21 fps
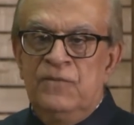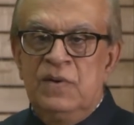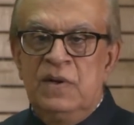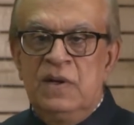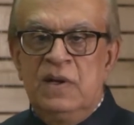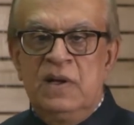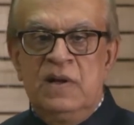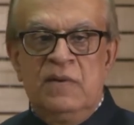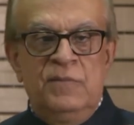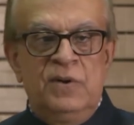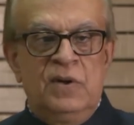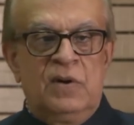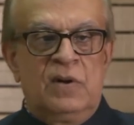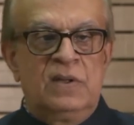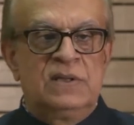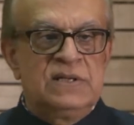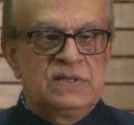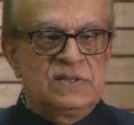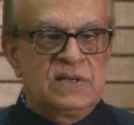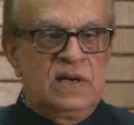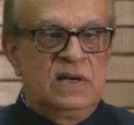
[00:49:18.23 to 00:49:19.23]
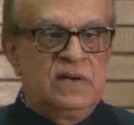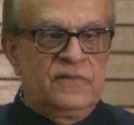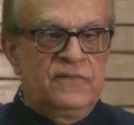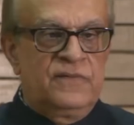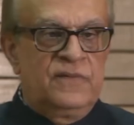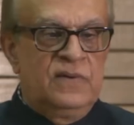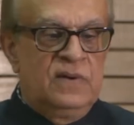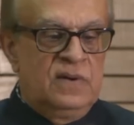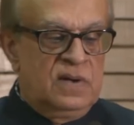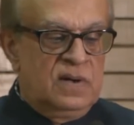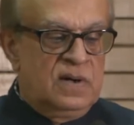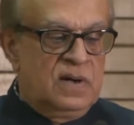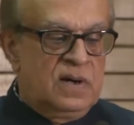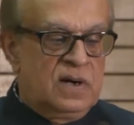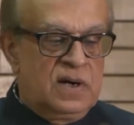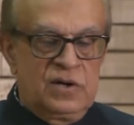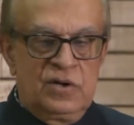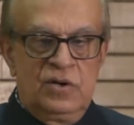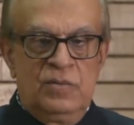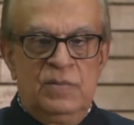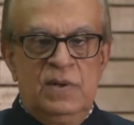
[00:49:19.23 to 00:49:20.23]
He gave me all this kind of
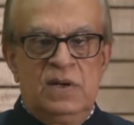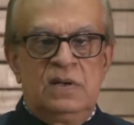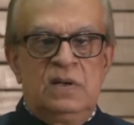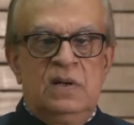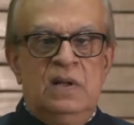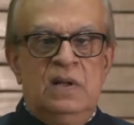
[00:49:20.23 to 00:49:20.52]
argument.